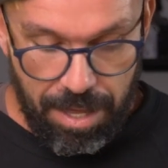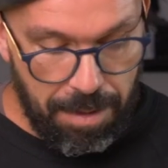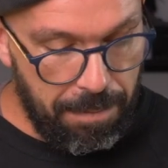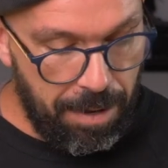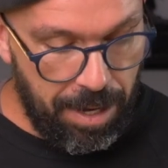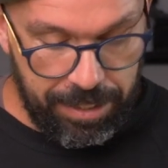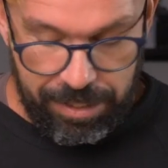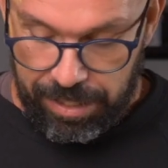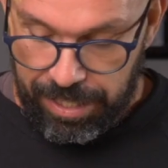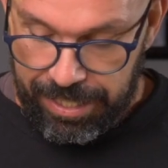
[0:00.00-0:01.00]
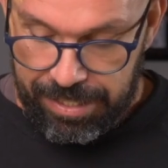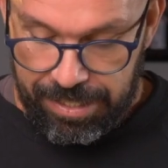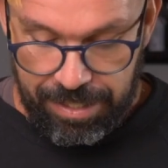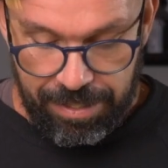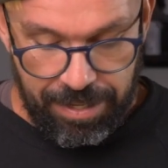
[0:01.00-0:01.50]
but
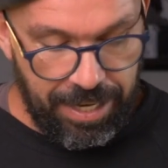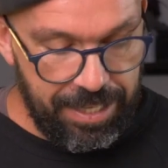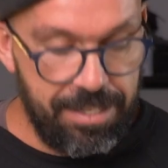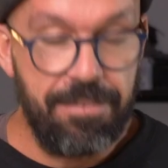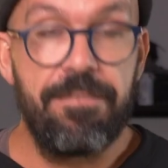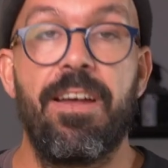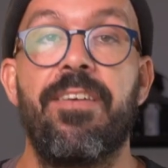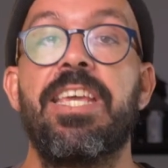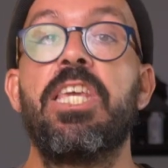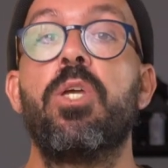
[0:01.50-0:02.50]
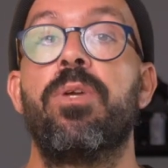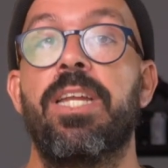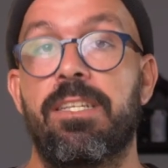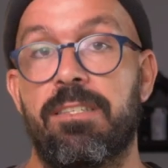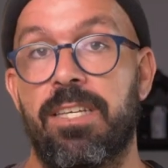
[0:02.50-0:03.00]
it's a very
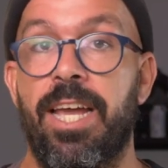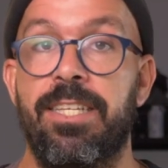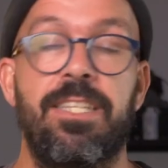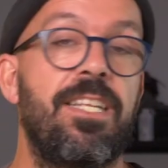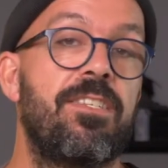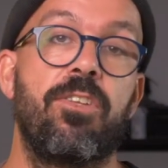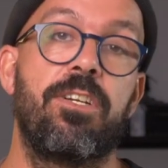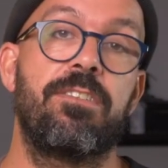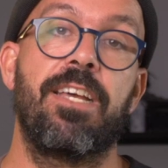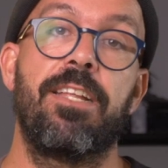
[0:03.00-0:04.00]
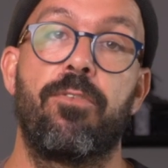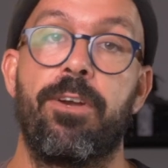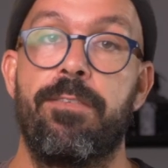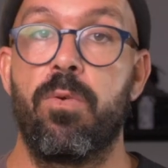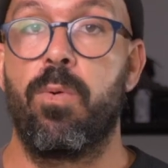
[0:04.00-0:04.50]
unique skate, and it's not a skate for
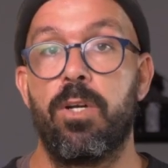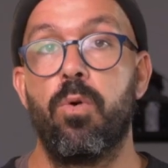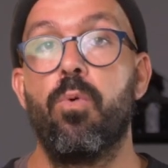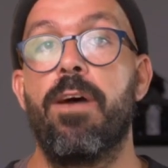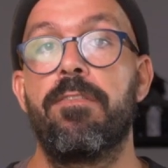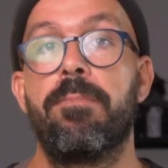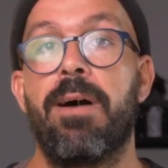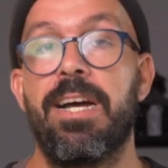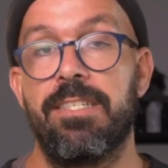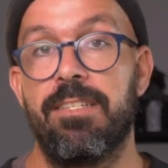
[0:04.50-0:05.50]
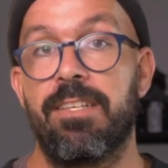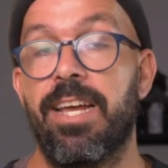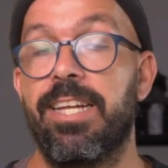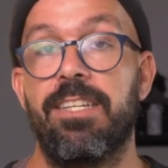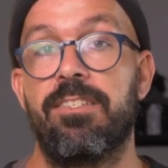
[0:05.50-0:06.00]
everyone. Whoever buys this
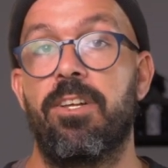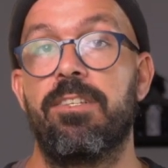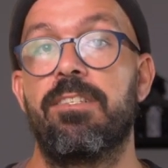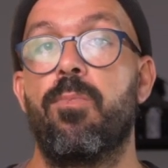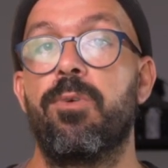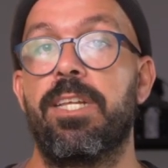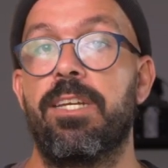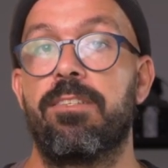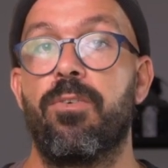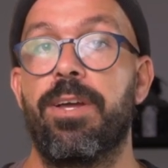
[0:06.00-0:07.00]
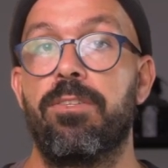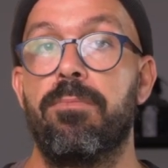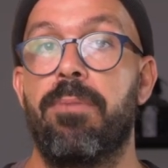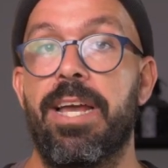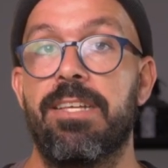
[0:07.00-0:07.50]
skate, it's not someone that is going to
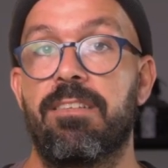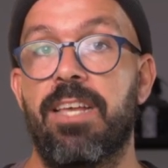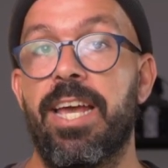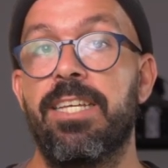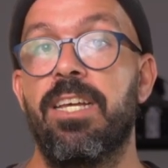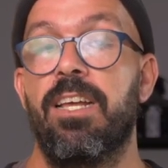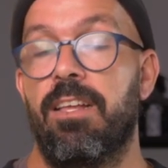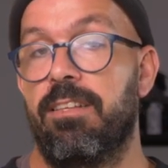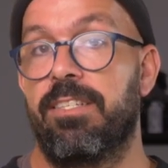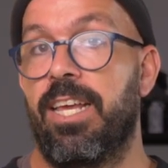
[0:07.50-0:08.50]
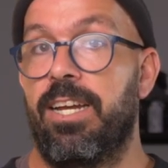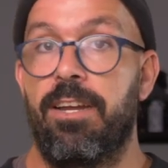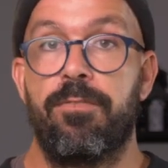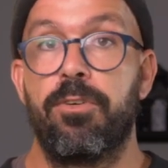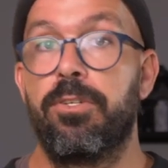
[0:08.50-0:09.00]
buy a skate, skate
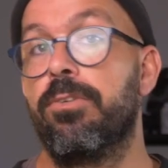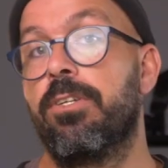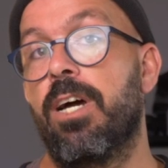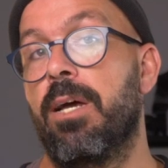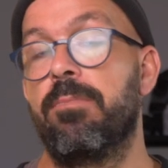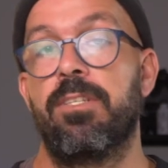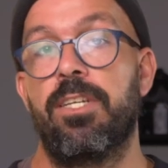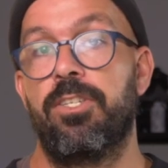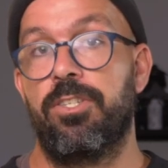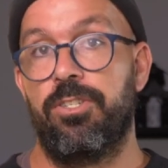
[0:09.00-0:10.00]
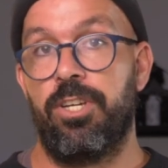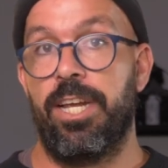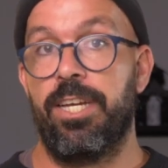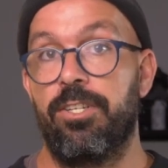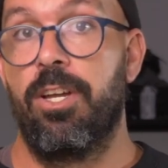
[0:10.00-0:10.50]
it for 2 times and just
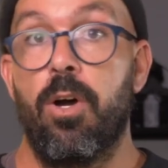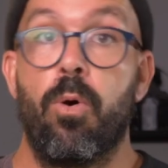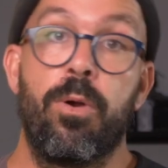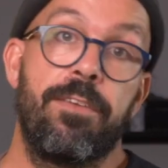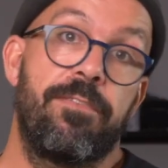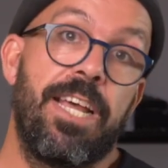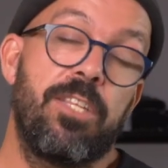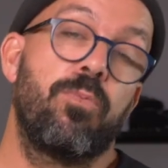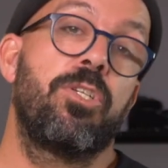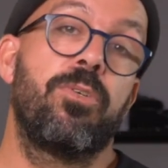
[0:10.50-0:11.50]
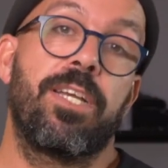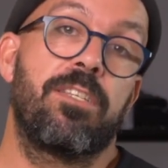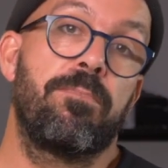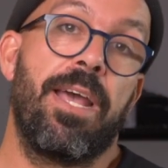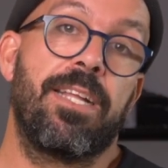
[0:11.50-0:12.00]
change. Or if that's what you're
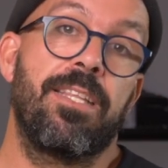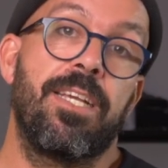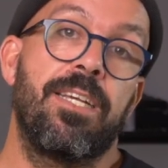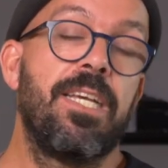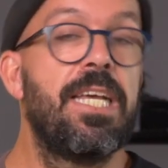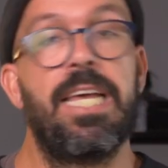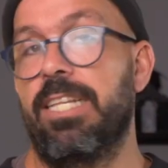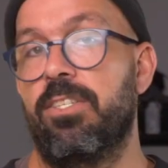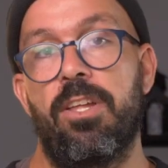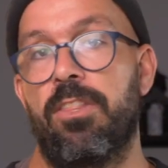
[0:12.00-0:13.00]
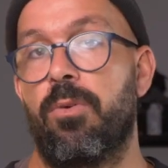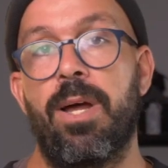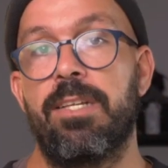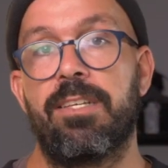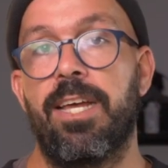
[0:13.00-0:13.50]
expecting, it's not the
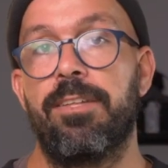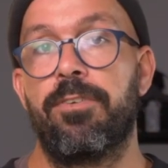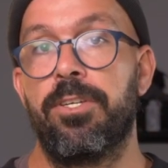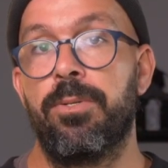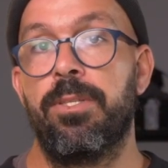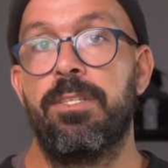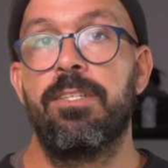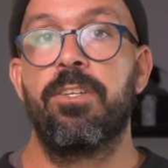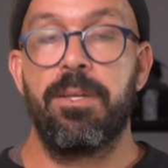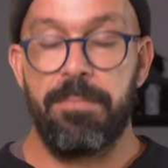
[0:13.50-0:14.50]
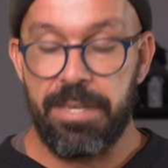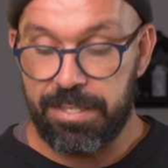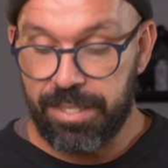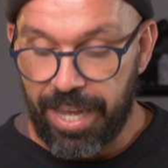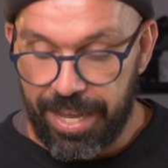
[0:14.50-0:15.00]
right skate for you. This is going to be a
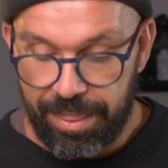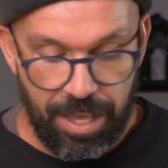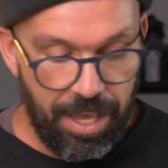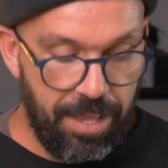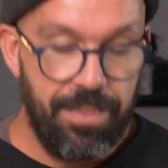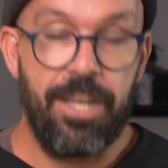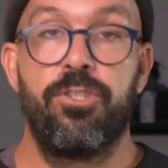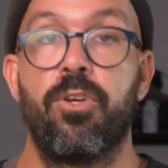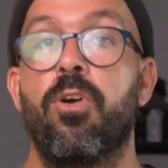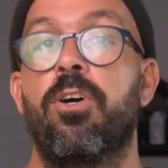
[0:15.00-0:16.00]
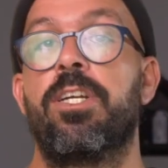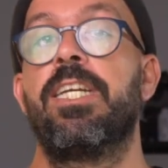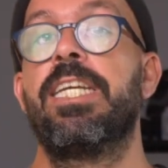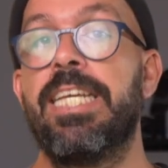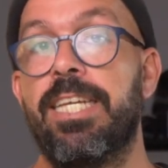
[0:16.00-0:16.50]
skate that you're going to
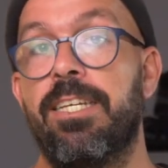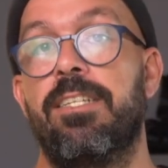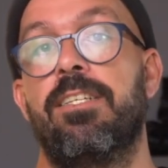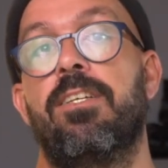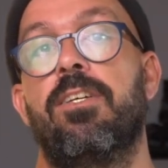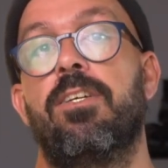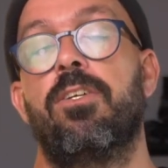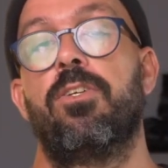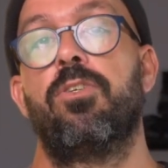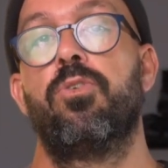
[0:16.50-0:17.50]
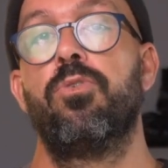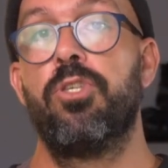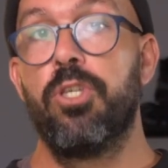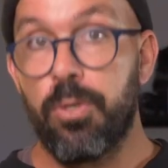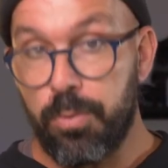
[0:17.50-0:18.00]
need to
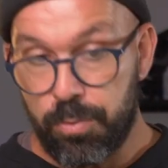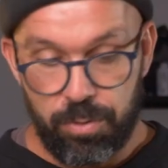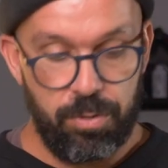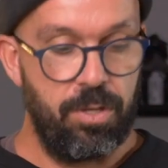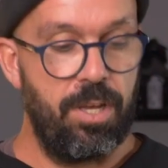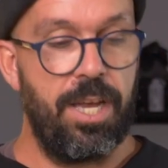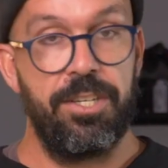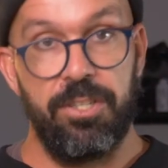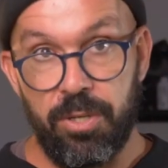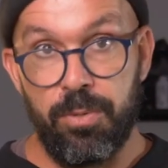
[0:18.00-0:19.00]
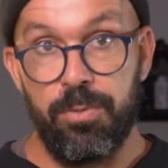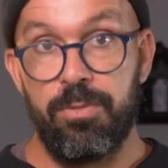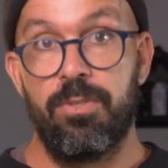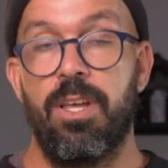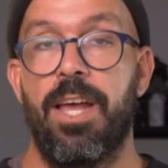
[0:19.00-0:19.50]
use and
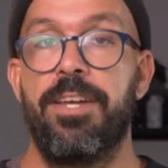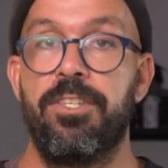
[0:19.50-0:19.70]
use and